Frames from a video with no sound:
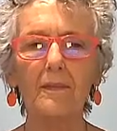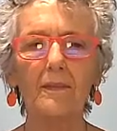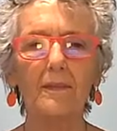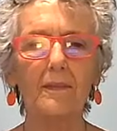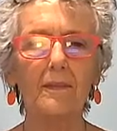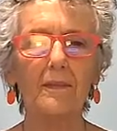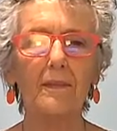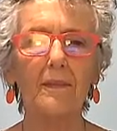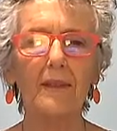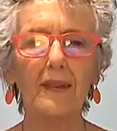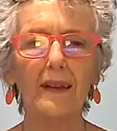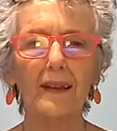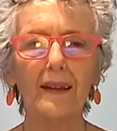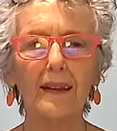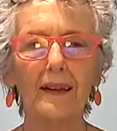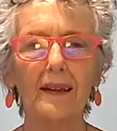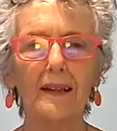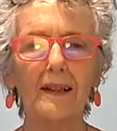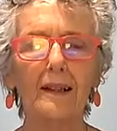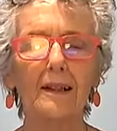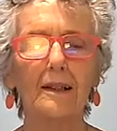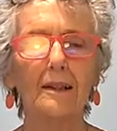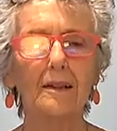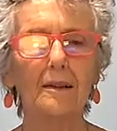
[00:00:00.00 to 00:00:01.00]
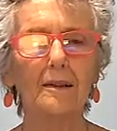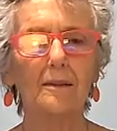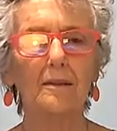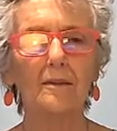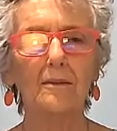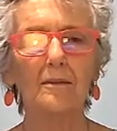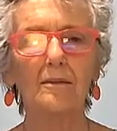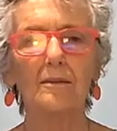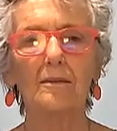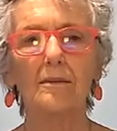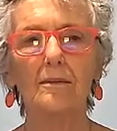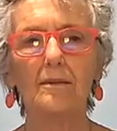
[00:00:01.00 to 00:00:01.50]

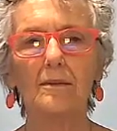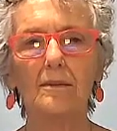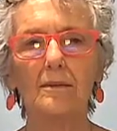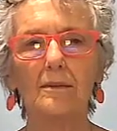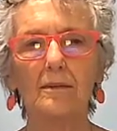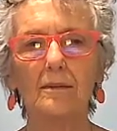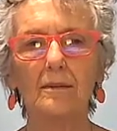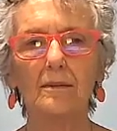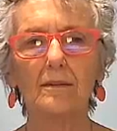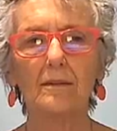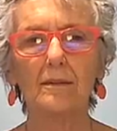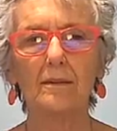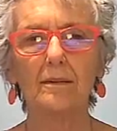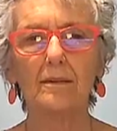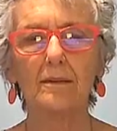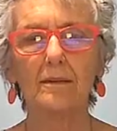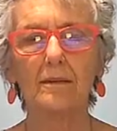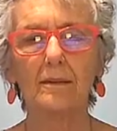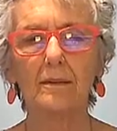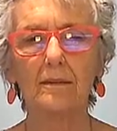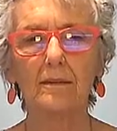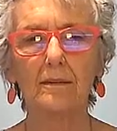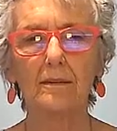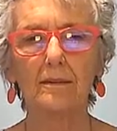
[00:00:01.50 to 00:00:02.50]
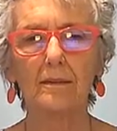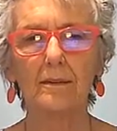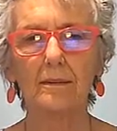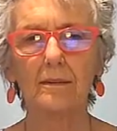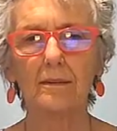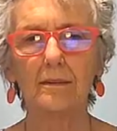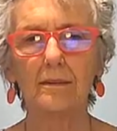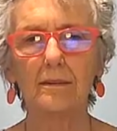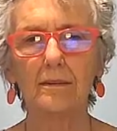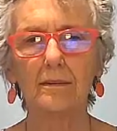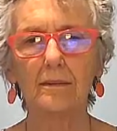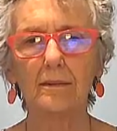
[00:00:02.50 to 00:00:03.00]

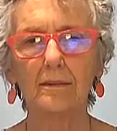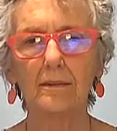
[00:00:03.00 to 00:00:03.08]
[no speech]